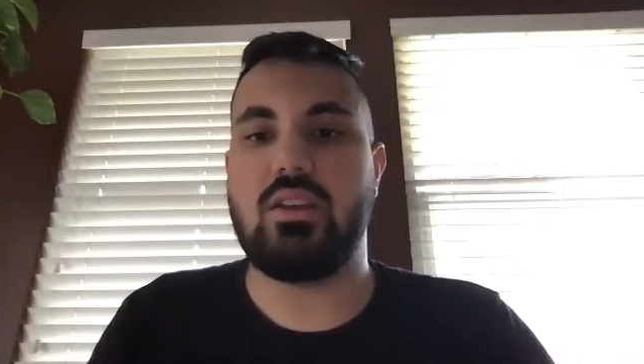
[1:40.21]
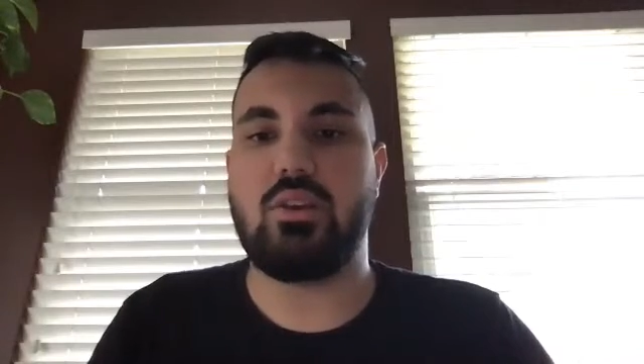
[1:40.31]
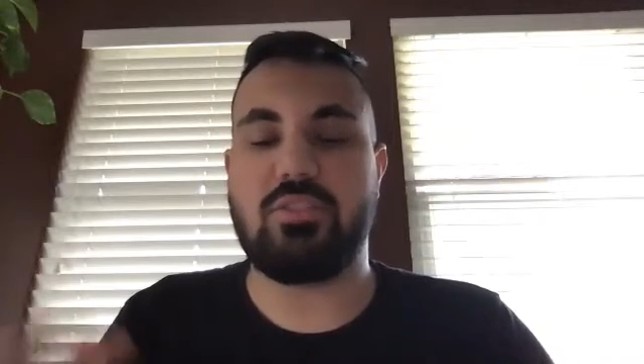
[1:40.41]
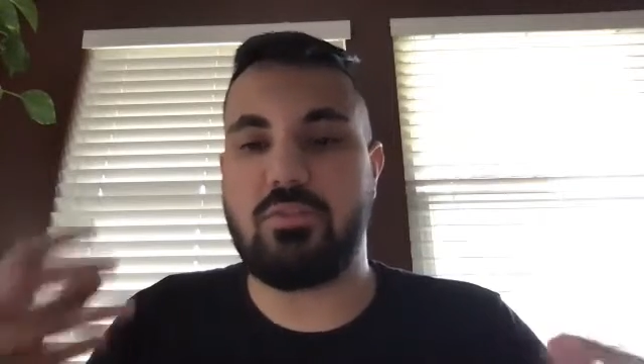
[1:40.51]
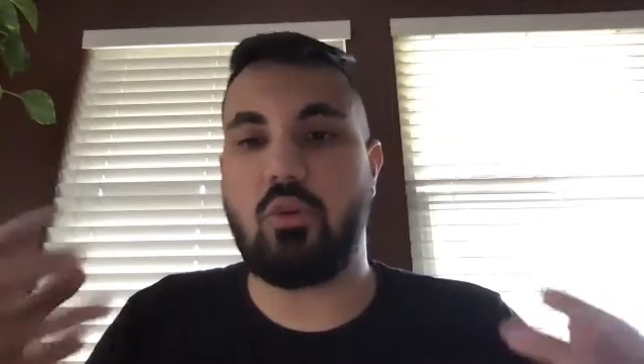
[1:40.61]

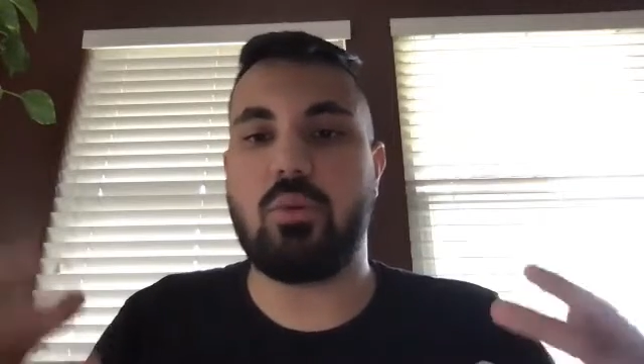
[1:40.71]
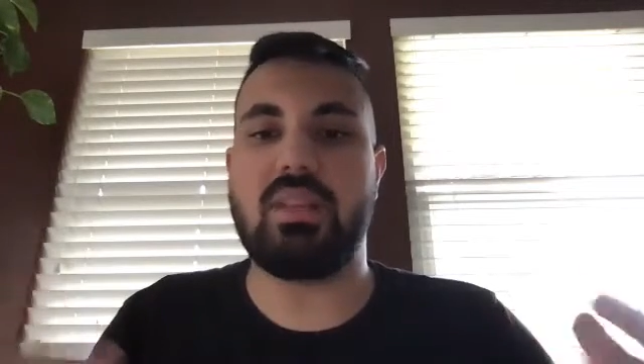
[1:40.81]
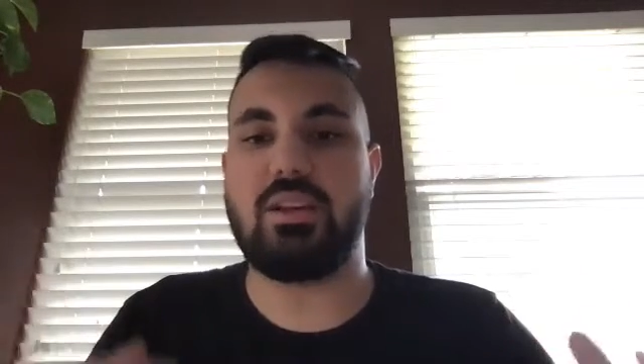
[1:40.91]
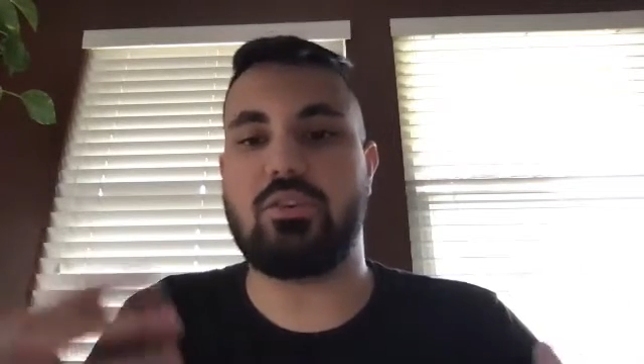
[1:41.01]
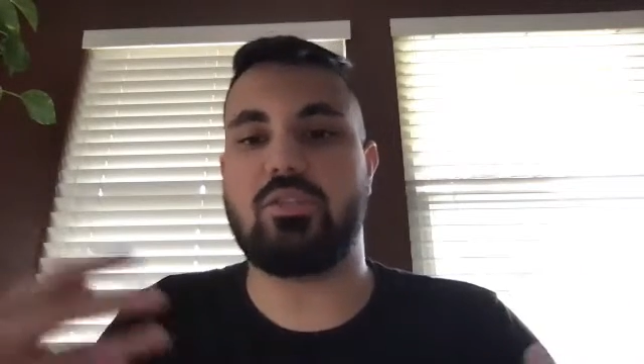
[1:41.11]
you have to
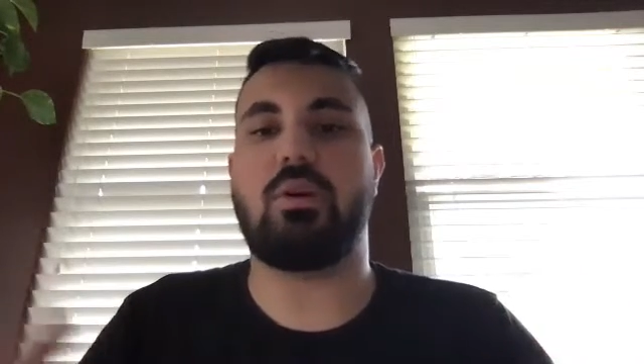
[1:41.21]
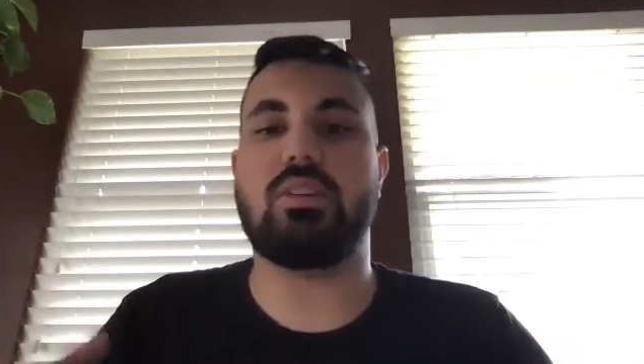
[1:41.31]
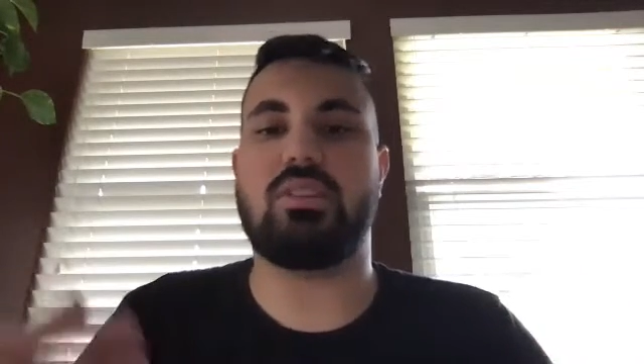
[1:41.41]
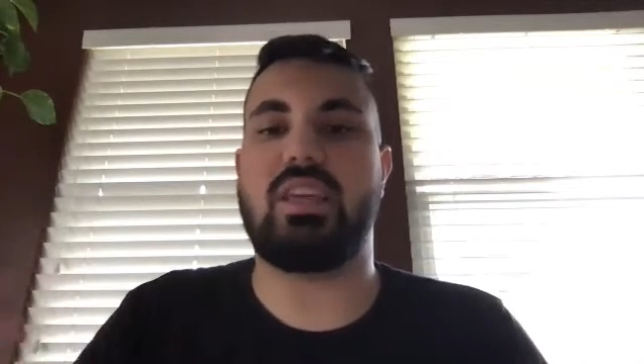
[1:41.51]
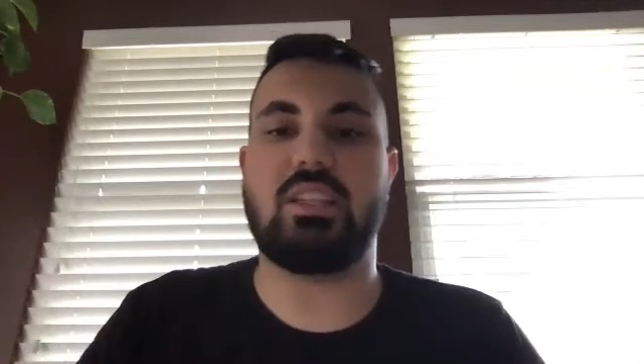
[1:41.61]
formulate your
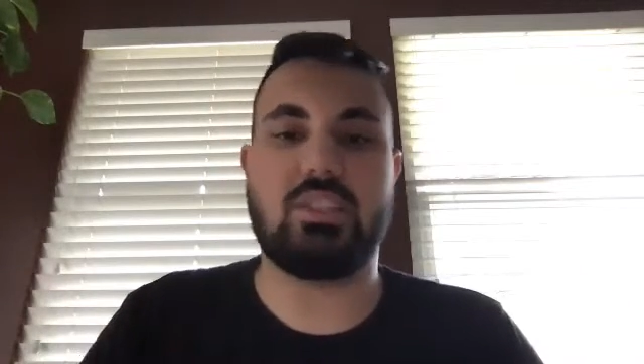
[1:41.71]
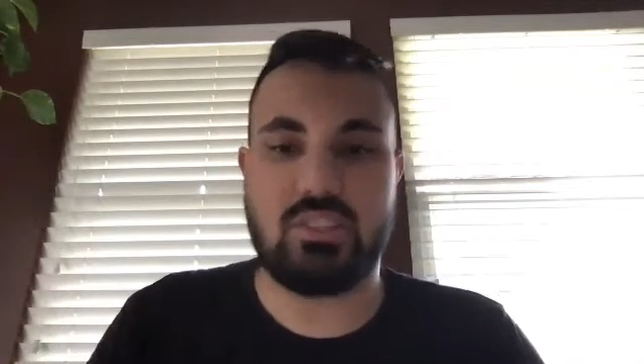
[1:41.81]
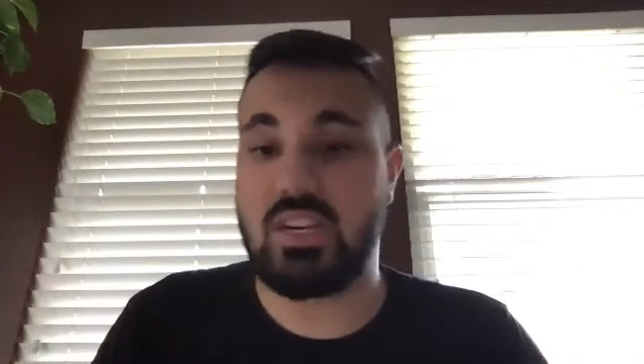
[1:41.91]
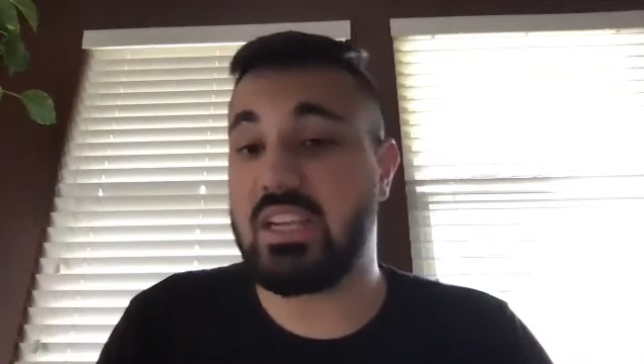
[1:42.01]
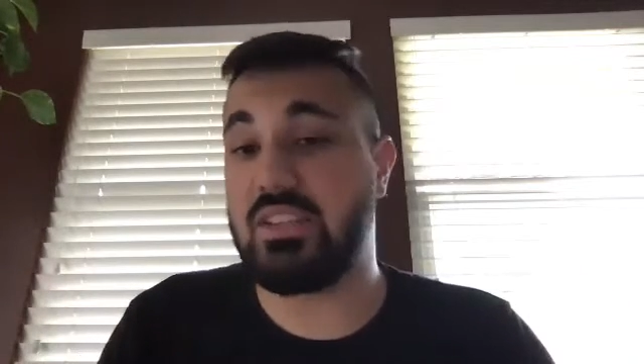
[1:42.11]
response in English
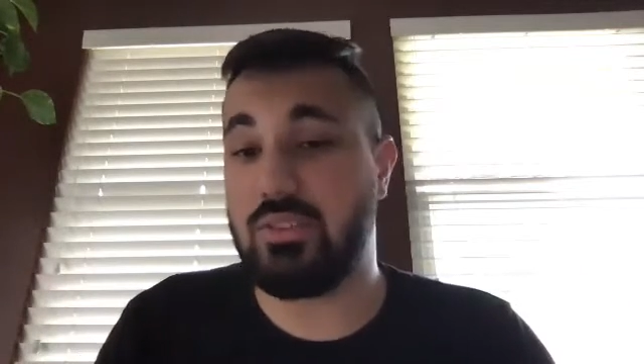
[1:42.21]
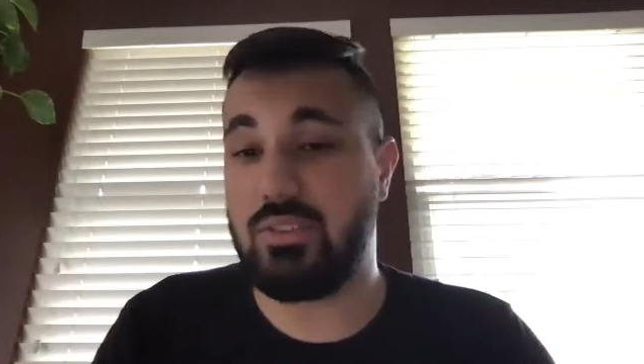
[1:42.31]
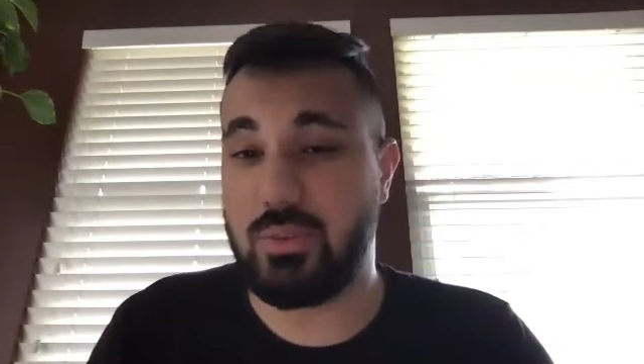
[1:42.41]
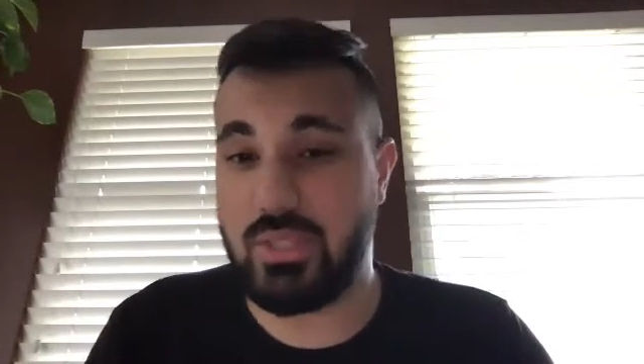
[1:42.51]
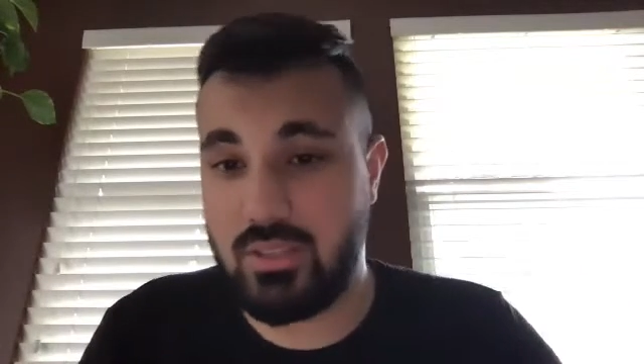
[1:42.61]
because you're not
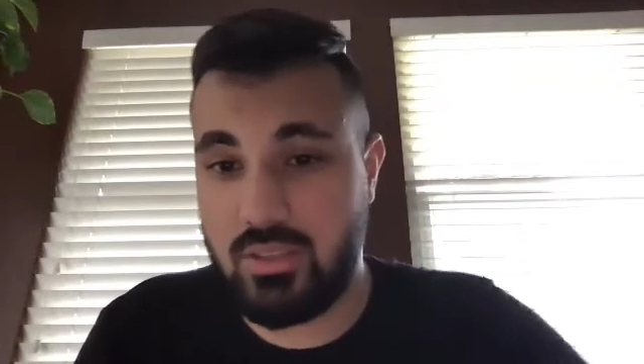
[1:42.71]
used to it.